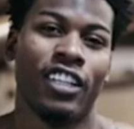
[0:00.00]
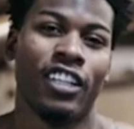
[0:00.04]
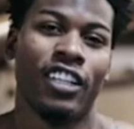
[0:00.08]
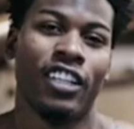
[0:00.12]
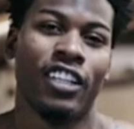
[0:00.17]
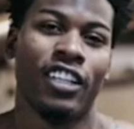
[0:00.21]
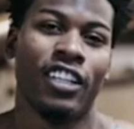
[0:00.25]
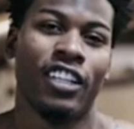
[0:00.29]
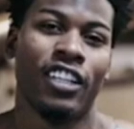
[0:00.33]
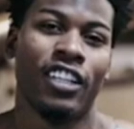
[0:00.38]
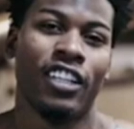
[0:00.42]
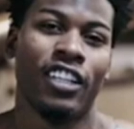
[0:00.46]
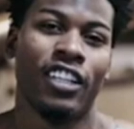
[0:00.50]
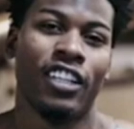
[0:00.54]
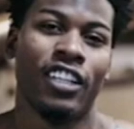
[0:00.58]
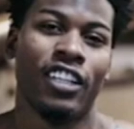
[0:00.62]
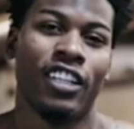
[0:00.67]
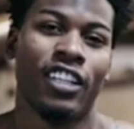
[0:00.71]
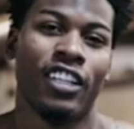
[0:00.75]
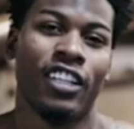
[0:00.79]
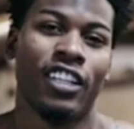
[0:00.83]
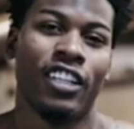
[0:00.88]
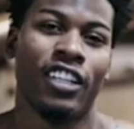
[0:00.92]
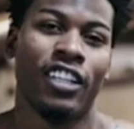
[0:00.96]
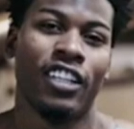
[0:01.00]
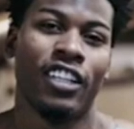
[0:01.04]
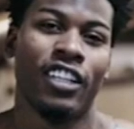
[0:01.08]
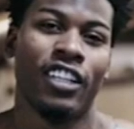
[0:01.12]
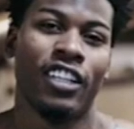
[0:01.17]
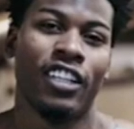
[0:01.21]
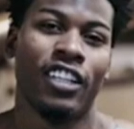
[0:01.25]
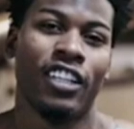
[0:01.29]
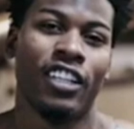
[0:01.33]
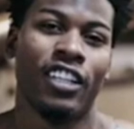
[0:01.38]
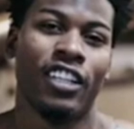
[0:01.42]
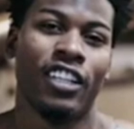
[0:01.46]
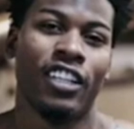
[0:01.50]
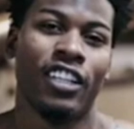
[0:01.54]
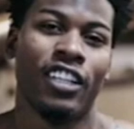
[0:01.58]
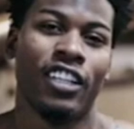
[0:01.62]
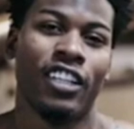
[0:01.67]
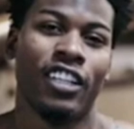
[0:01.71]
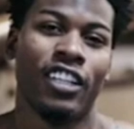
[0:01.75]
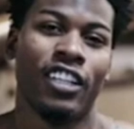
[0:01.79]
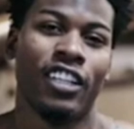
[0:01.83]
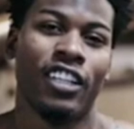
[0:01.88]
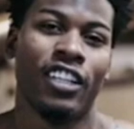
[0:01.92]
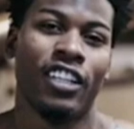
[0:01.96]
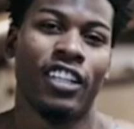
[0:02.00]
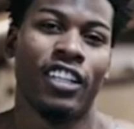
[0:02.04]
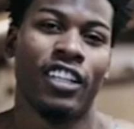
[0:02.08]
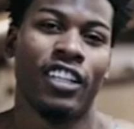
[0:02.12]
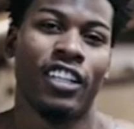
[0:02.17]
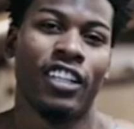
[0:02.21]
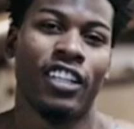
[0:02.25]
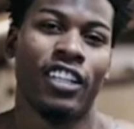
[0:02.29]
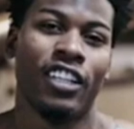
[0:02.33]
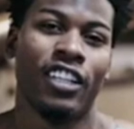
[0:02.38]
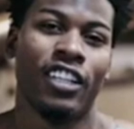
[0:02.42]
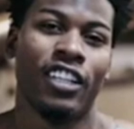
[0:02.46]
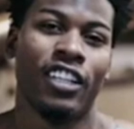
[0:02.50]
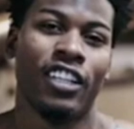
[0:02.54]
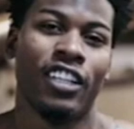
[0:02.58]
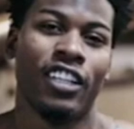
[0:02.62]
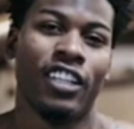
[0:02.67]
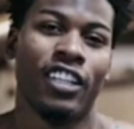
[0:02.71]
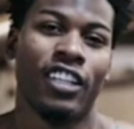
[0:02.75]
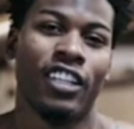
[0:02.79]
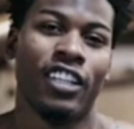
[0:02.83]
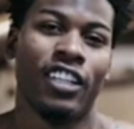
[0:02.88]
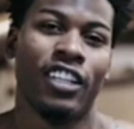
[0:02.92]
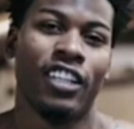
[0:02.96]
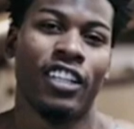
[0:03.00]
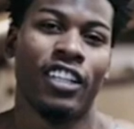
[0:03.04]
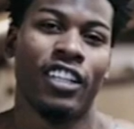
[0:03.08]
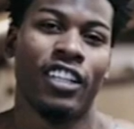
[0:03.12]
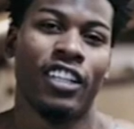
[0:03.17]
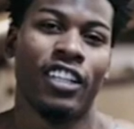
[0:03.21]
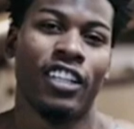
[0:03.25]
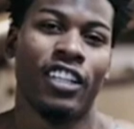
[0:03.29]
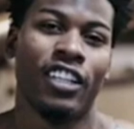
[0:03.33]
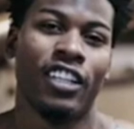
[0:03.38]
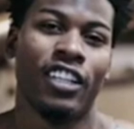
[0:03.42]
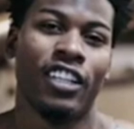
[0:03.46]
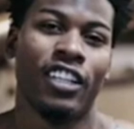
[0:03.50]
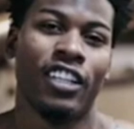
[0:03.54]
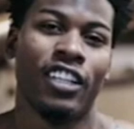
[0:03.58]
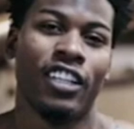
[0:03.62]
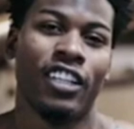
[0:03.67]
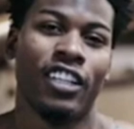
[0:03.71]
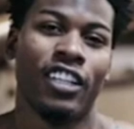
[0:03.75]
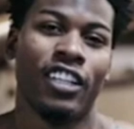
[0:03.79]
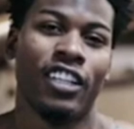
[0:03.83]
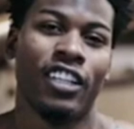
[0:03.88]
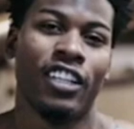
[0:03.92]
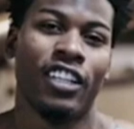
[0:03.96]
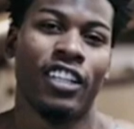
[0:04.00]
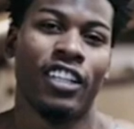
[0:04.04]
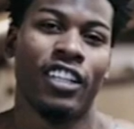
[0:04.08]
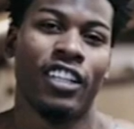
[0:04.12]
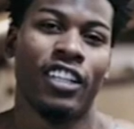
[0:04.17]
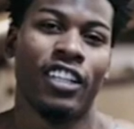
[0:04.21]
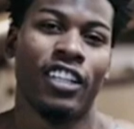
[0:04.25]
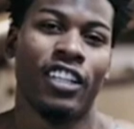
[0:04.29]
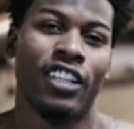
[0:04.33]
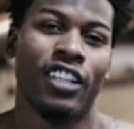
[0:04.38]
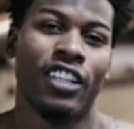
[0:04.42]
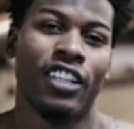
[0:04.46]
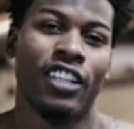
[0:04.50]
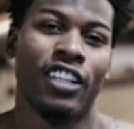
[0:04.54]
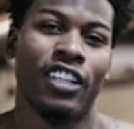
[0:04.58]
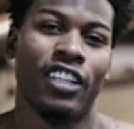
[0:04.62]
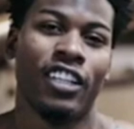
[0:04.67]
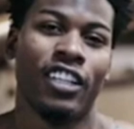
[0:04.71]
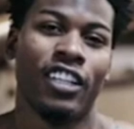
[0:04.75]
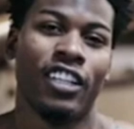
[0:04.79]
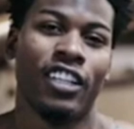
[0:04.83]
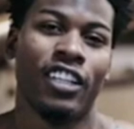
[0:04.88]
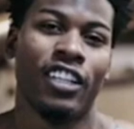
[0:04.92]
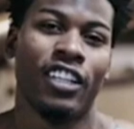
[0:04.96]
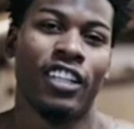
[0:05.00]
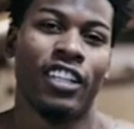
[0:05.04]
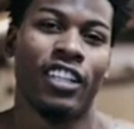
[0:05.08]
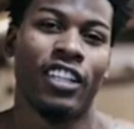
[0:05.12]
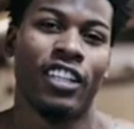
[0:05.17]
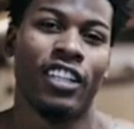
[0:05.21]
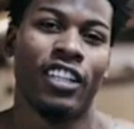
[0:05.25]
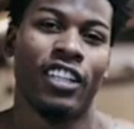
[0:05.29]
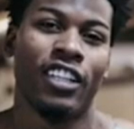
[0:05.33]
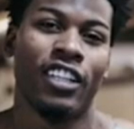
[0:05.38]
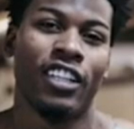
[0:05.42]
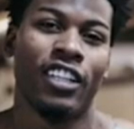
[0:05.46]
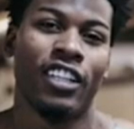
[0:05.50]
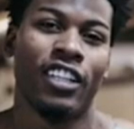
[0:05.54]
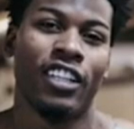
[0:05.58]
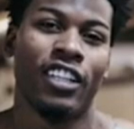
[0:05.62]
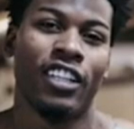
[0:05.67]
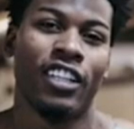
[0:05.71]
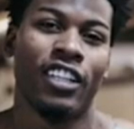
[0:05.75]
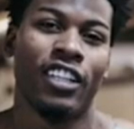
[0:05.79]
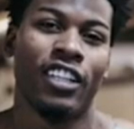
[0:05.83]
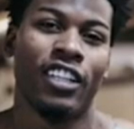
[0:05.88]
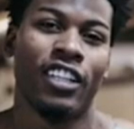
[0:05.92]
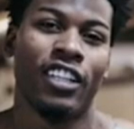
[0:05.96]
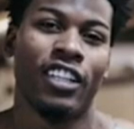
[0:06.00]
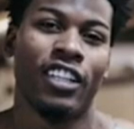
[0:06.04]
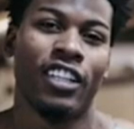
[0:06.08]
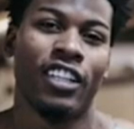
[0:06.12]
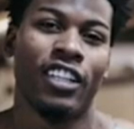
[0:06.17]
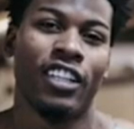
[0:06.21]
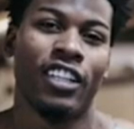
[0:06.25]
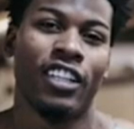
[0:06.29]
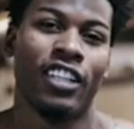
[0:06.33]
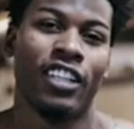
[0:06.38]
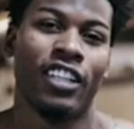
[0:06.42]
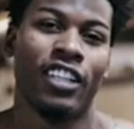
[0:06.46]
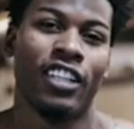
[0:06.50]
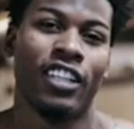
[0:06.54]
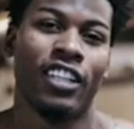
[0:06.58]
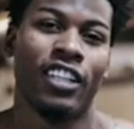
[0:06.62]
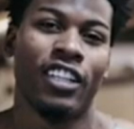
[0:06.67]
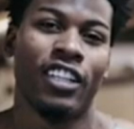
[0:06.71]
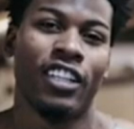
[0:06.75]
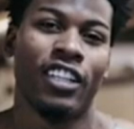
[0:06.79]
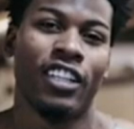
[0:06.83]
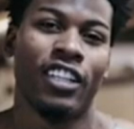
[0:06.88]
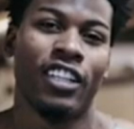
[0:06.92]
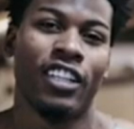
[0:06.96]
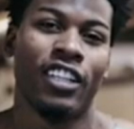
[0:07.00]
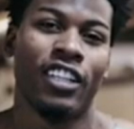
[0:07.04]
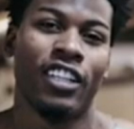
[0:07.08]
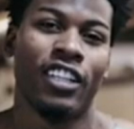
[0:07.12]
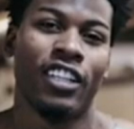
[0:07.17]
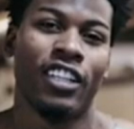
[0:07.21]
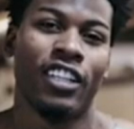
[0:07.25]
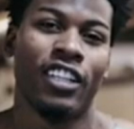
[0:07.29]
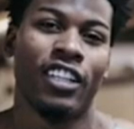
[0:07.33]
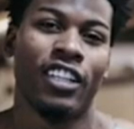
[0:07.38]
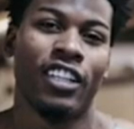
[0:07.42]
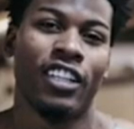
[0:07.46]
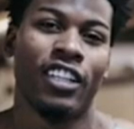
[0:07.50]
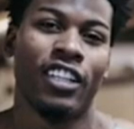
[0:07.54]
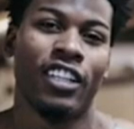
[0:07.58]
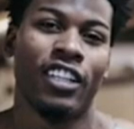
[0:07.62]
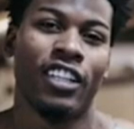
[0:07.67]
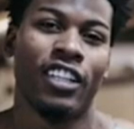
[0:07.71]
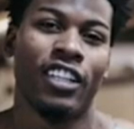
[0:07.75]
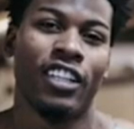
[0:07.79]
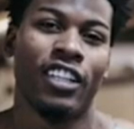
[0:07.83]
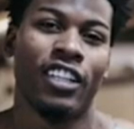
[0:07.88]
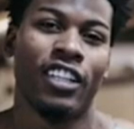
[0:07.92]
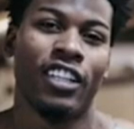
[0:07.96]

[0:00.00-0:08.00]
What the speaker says: [no speech]